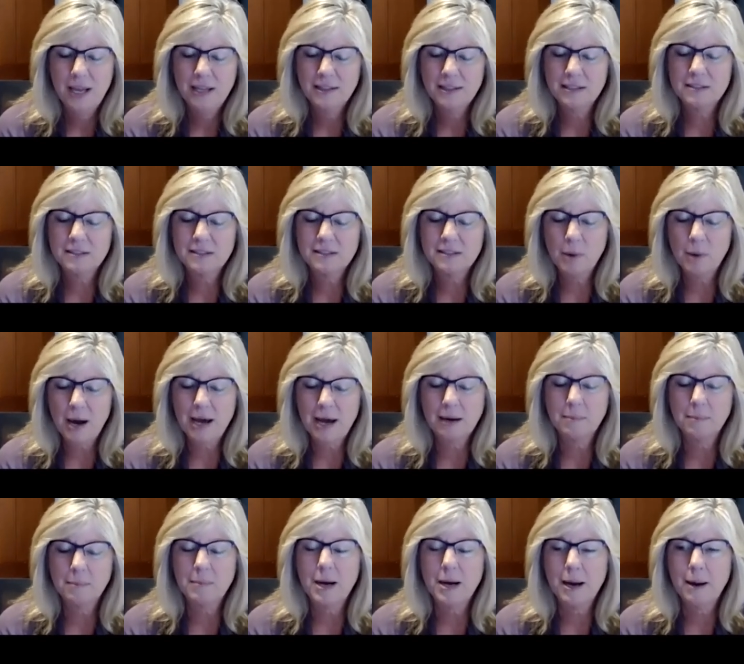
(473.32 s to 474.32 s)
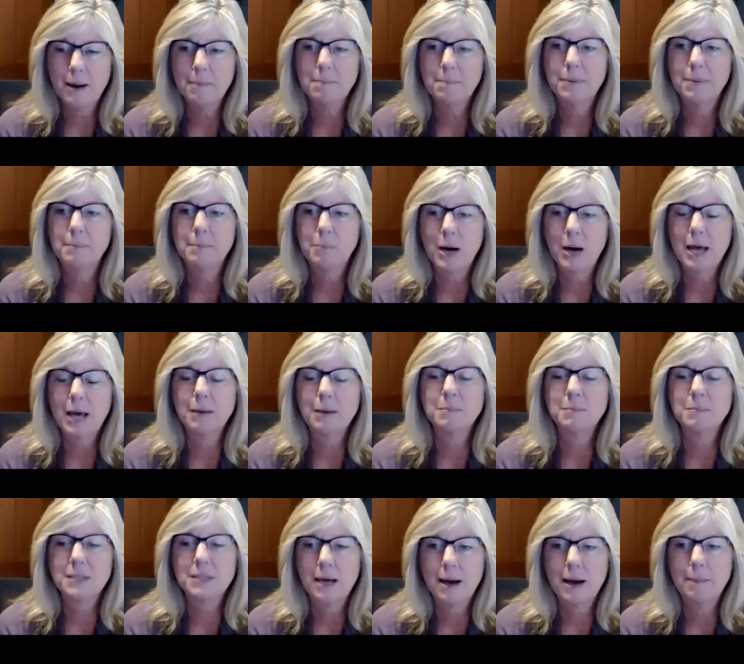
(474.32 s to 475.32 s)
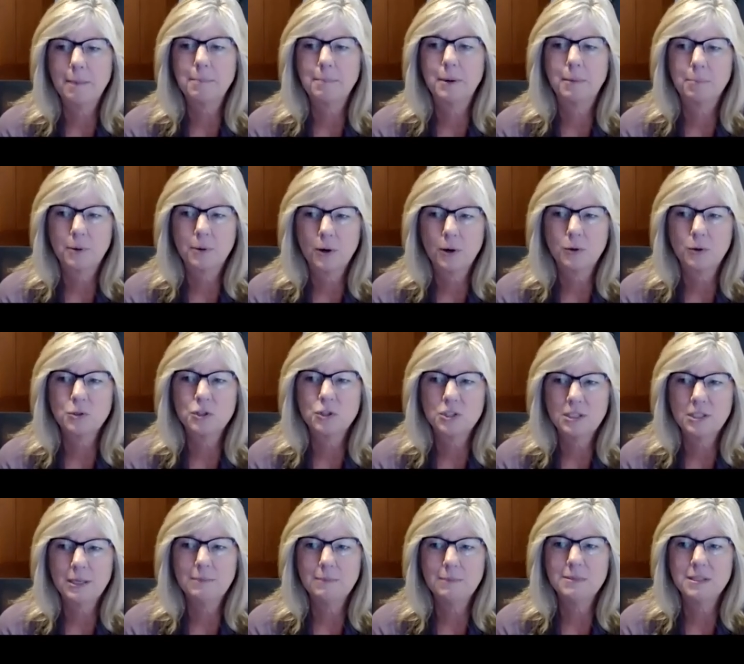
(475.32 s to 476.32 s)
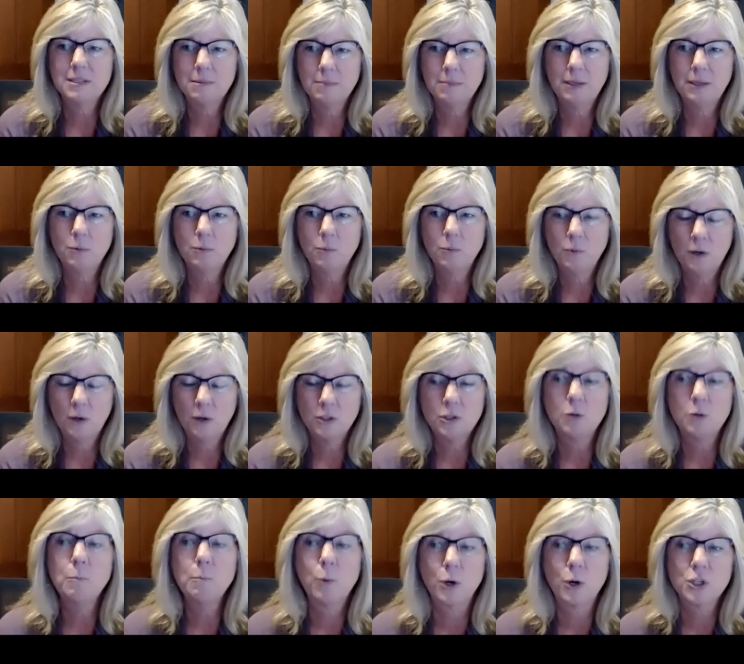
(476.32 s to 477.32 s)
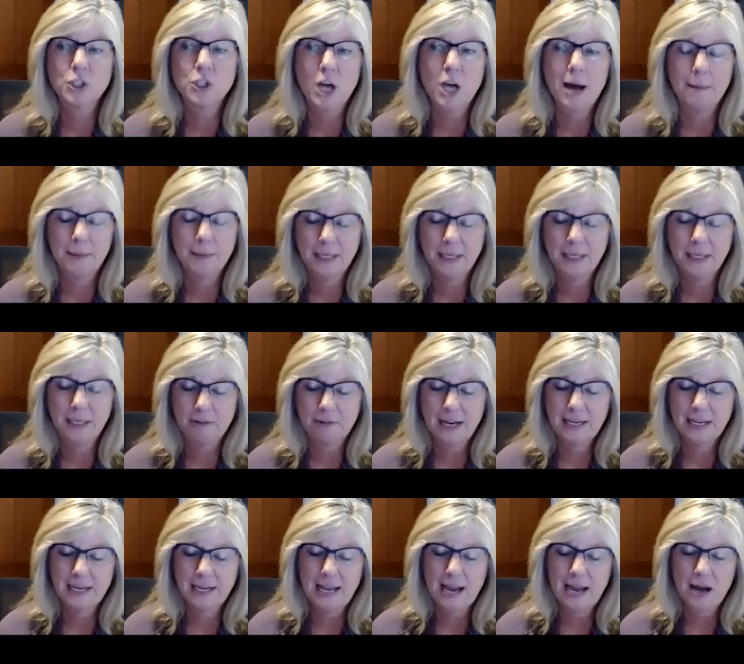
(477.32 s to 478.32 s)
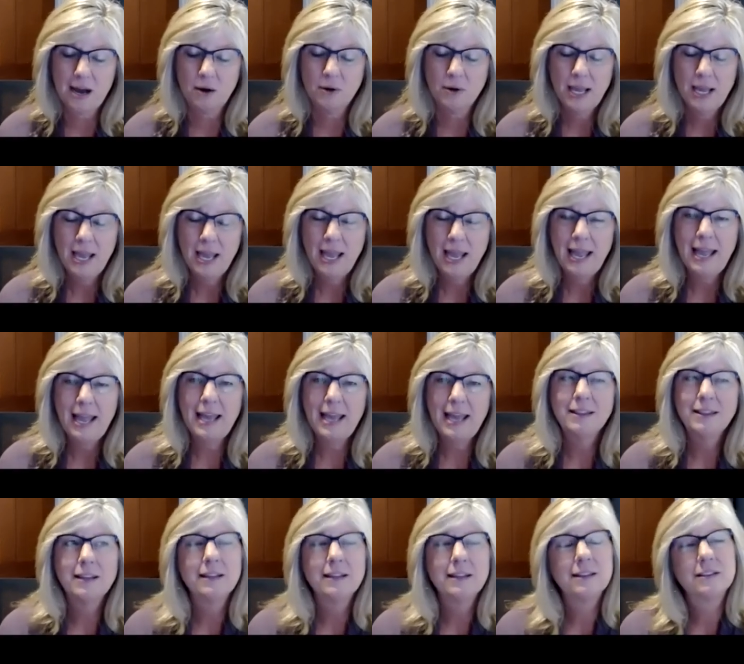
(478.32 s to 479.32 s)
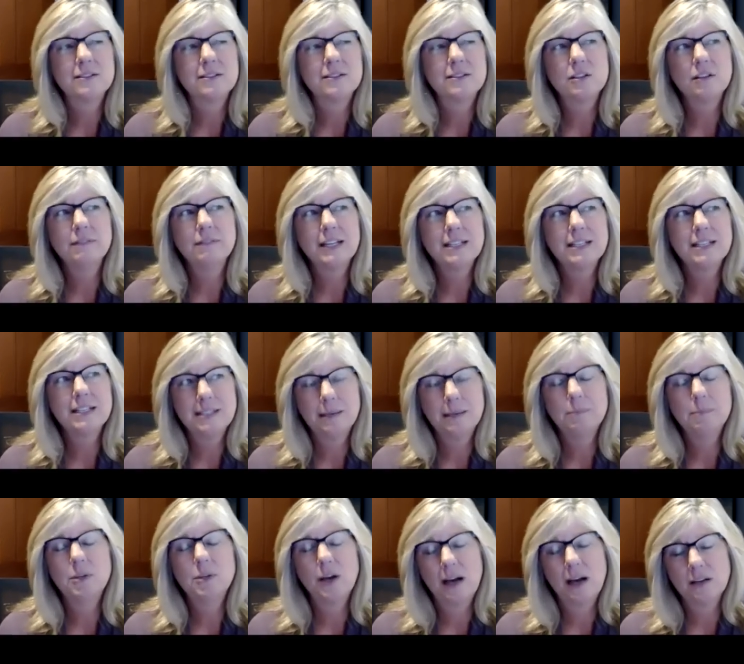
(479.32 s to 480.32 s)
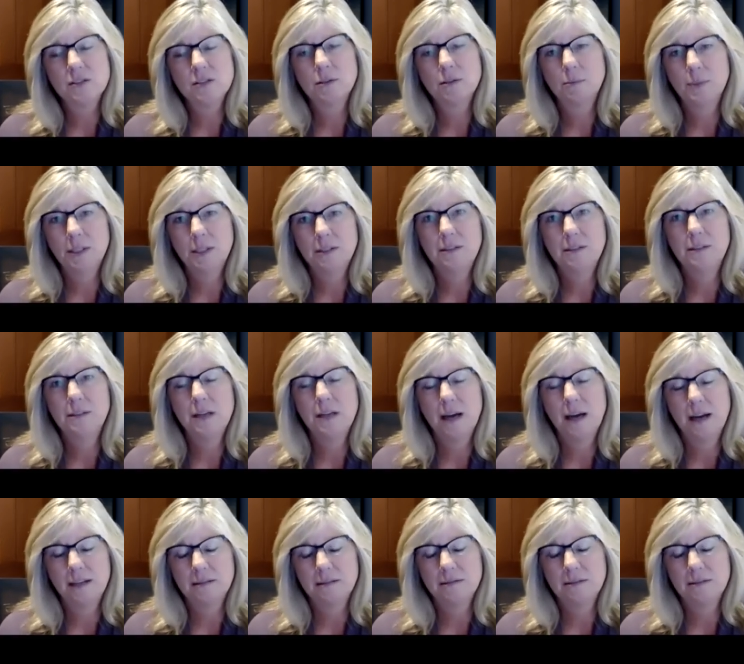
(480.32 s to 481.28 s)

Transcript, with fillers: this bottom up bottoms up approach seems to be more dominant right now and the, the surveys seem to also be uh,